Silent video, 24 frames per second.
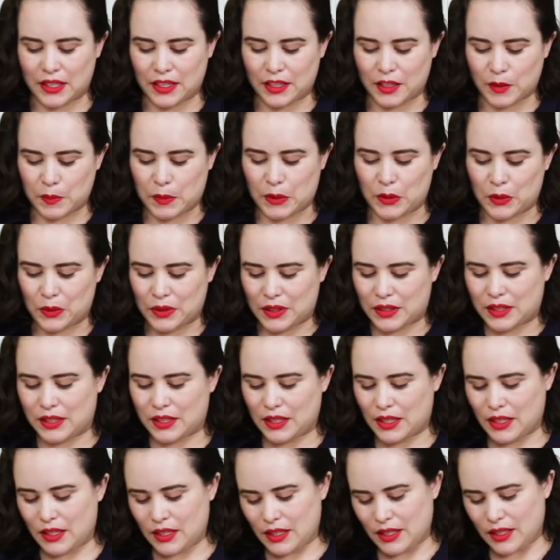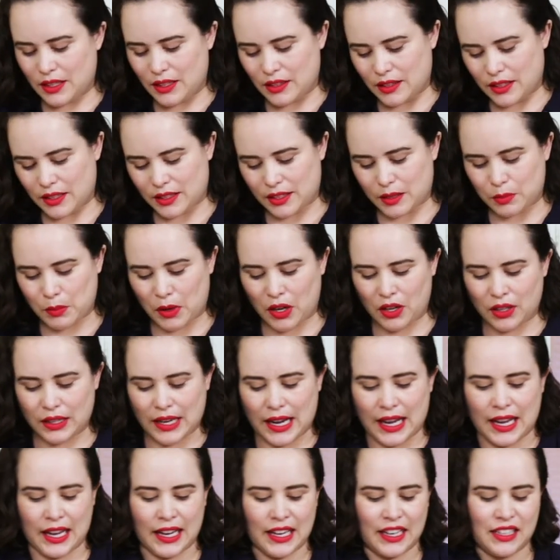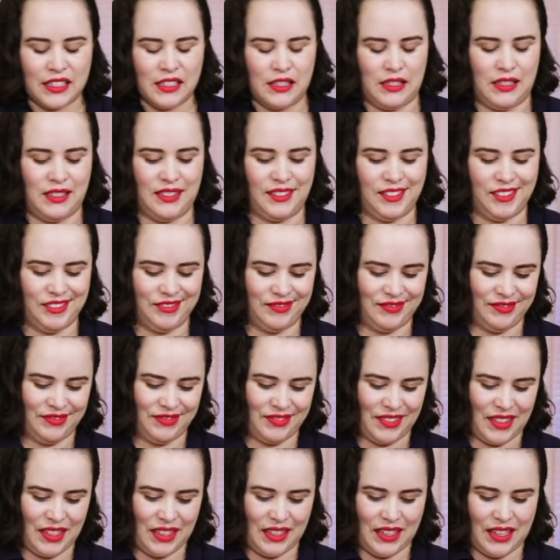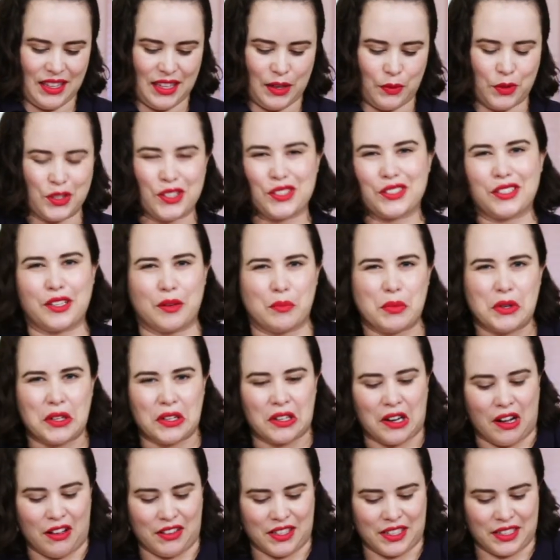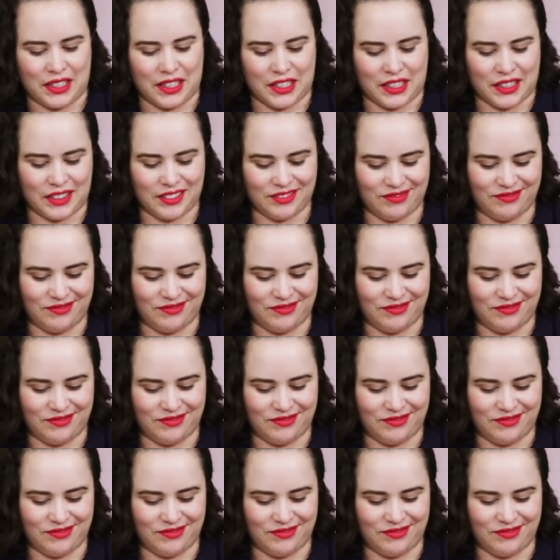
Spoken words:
teaspoons. This small guy, I think we're just gonna put it all in here.